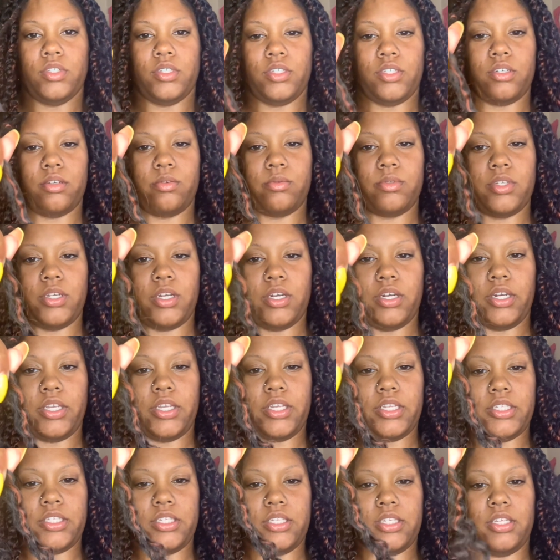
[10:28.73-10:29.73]
So I'm starting
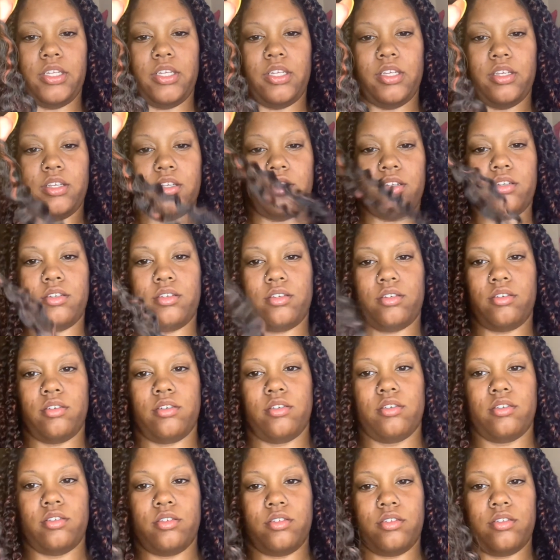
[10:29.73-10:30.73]
to get to the end.
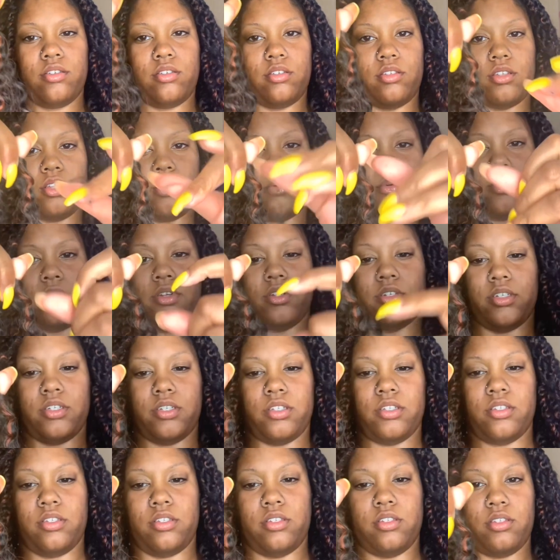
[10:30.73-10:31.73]
So I'm gonna
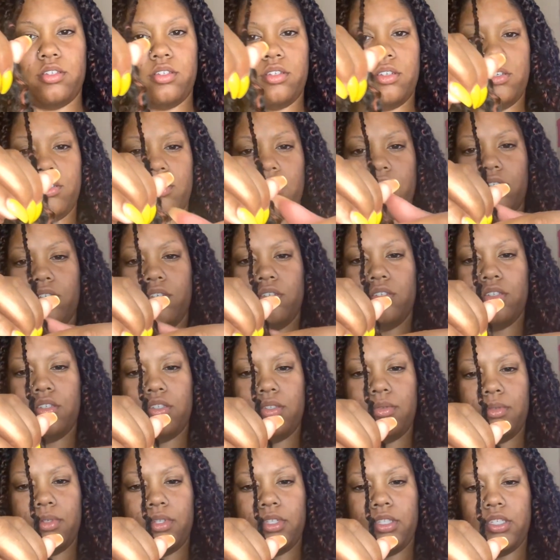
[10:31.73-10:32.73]
just
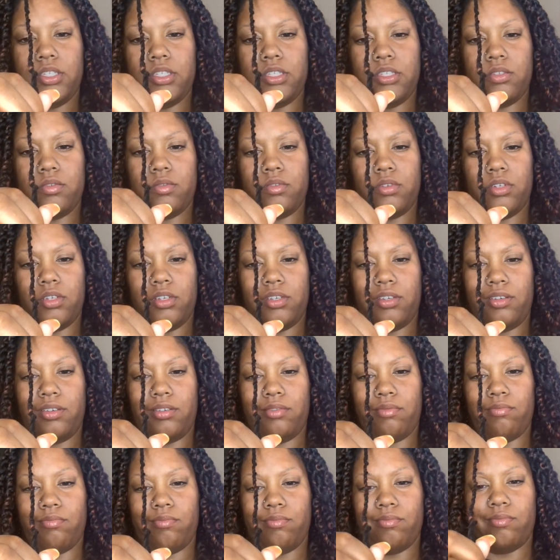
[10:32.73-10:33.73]
split this one
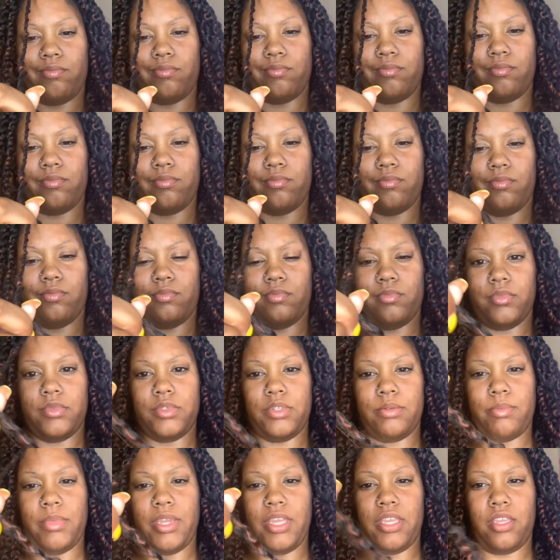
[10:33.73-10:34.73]
up
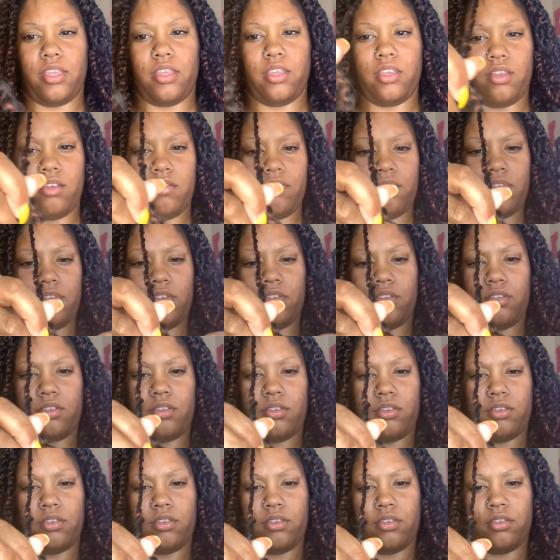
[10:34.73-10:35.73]
to make it
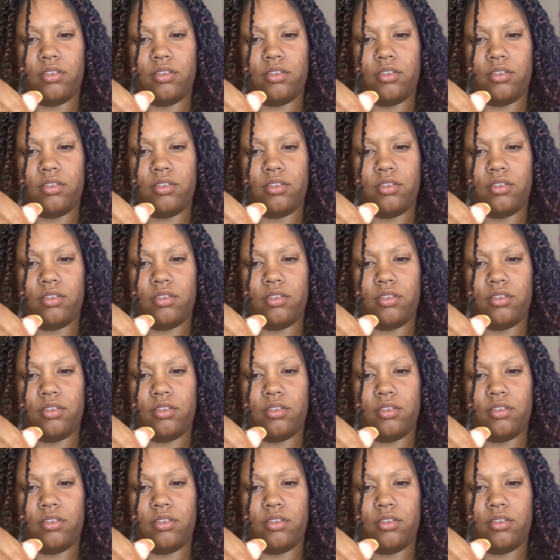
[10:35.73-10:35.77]
even.